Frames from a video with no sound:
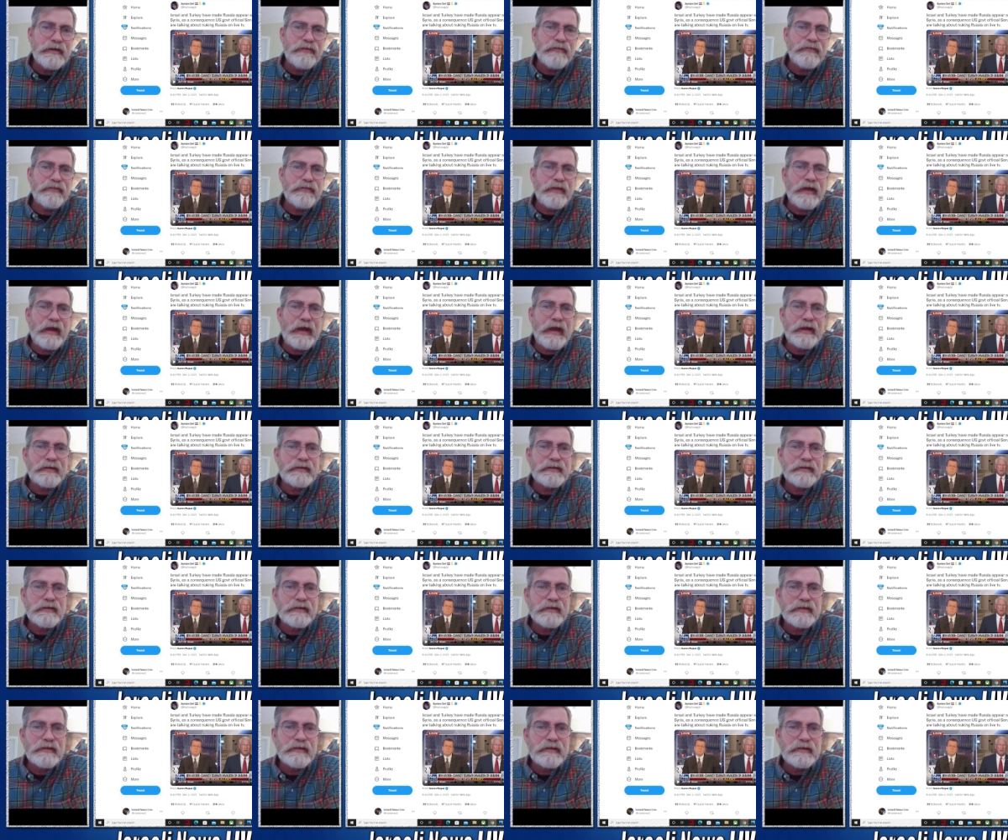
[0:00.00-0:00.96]
That
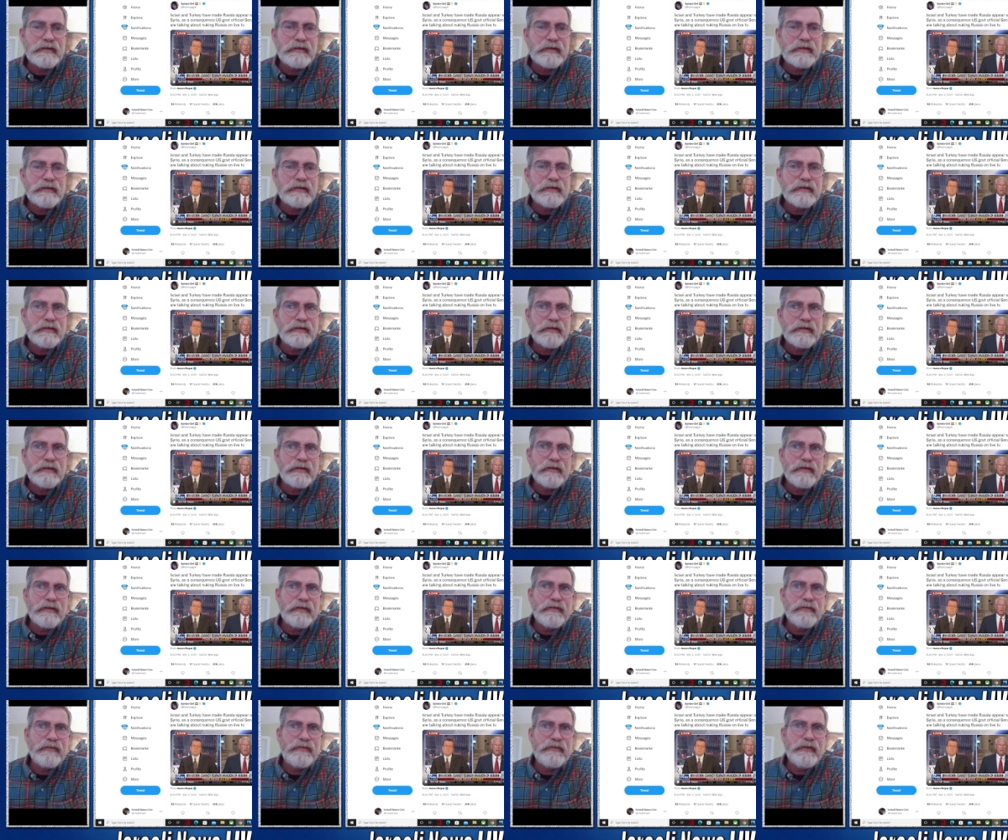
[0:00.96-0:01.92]

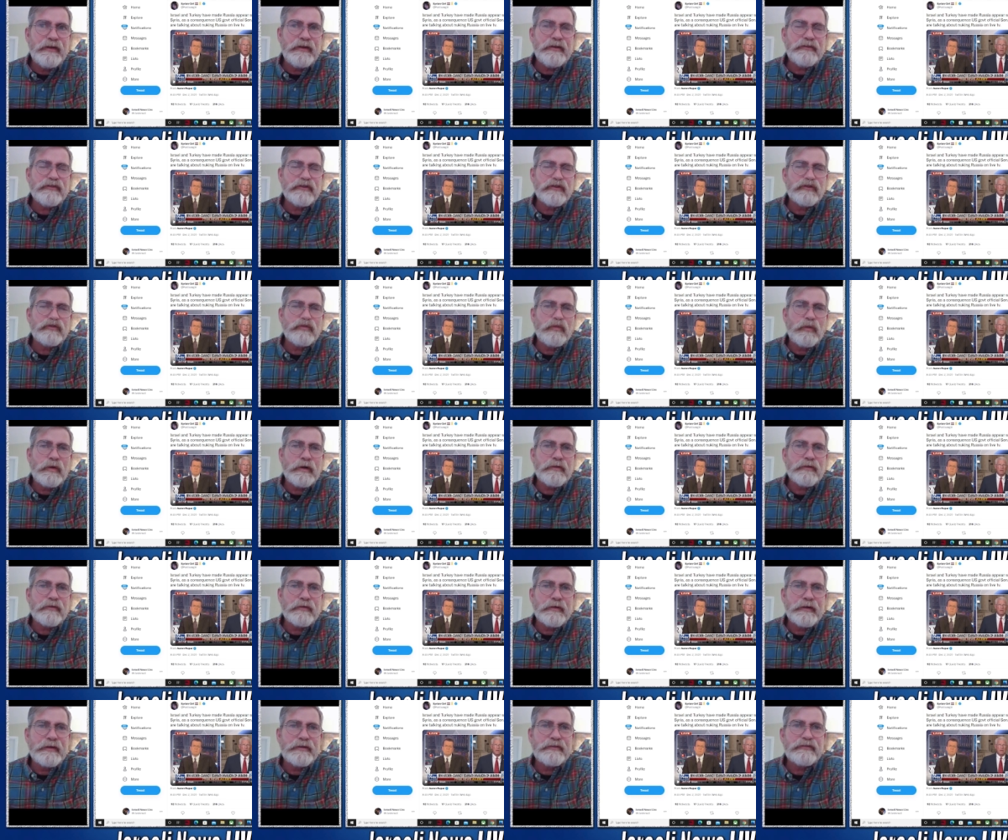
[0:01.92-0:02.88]
this is one of
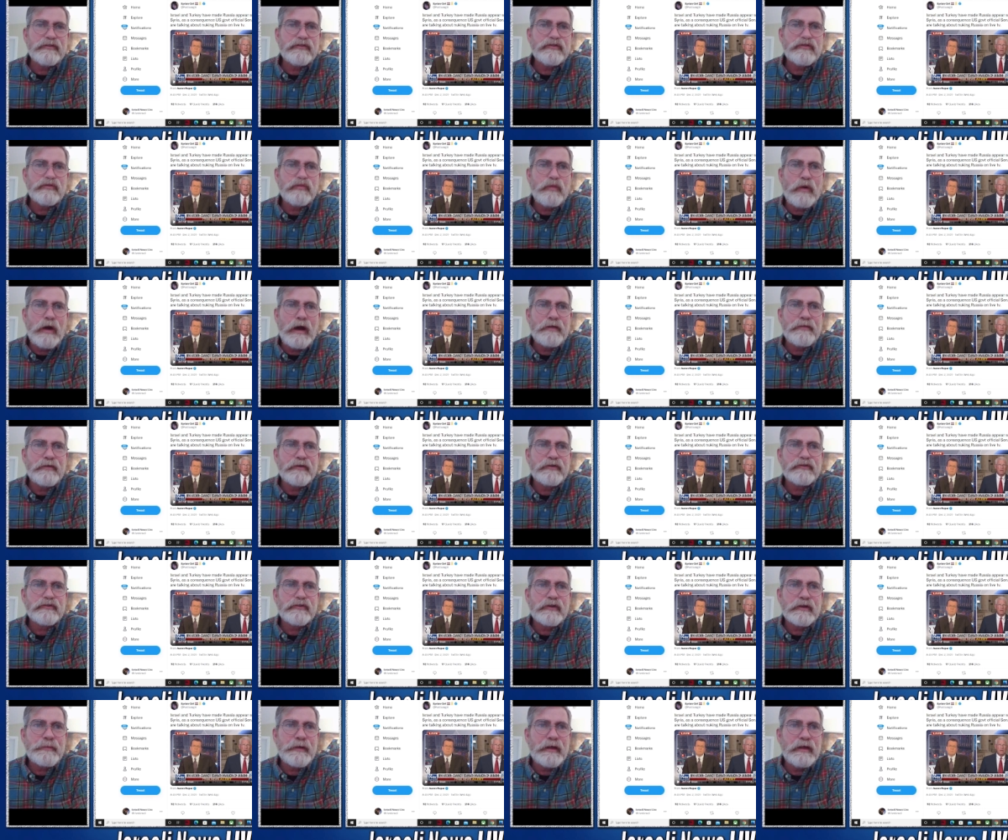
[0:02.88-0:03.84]
the reasons why
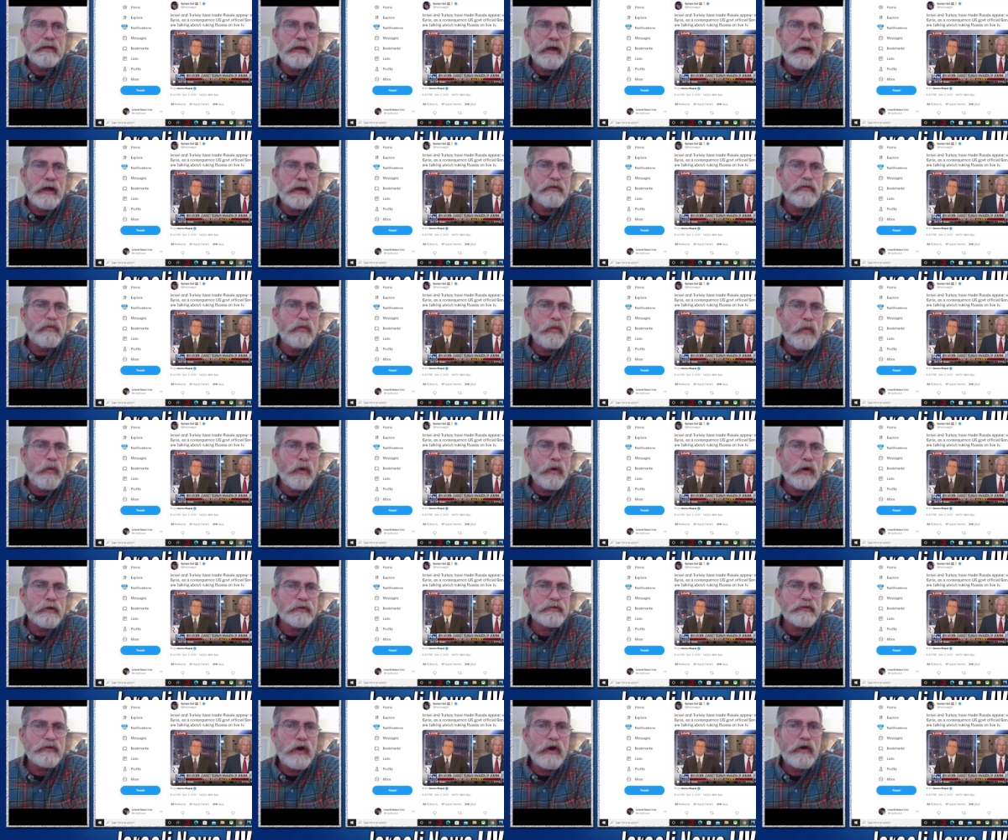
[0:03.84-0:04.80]
there's going to be a lot of
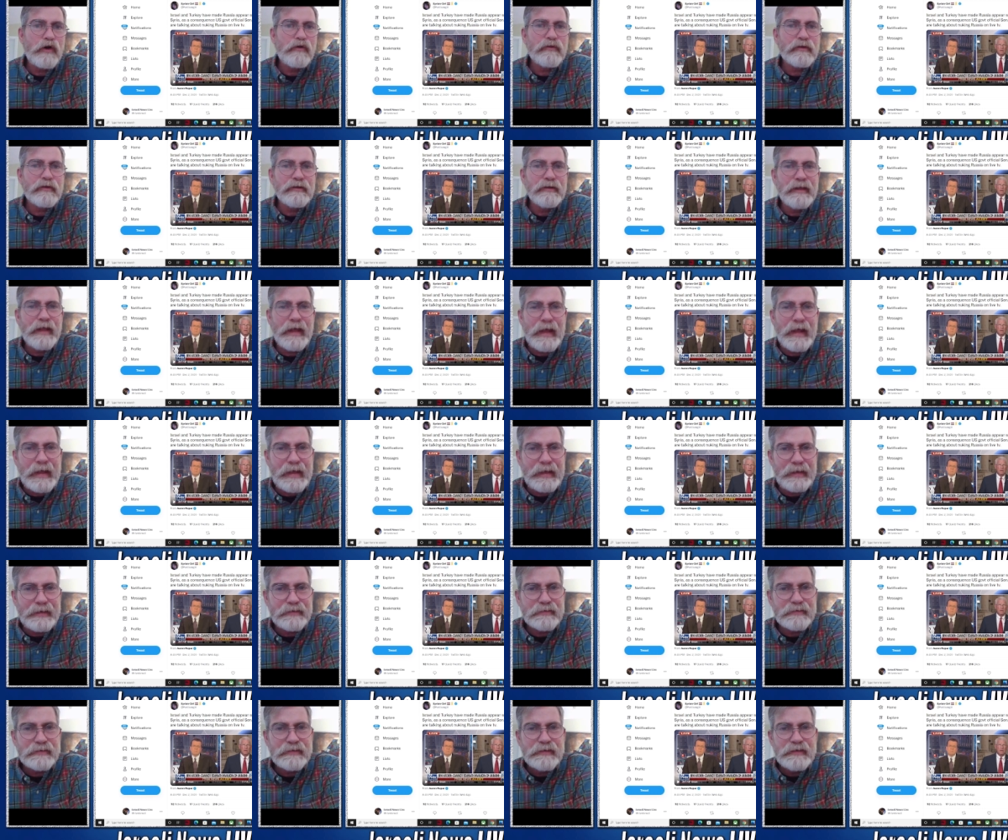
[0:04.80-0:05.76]
wars over
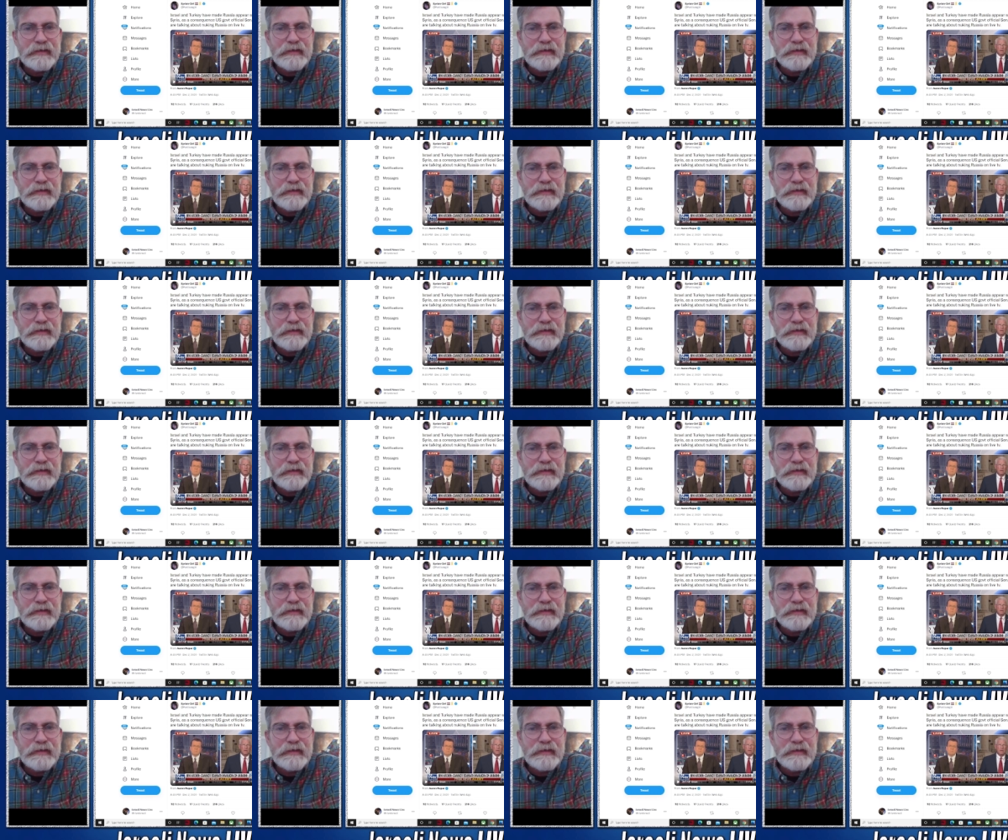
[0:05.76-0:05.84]
land,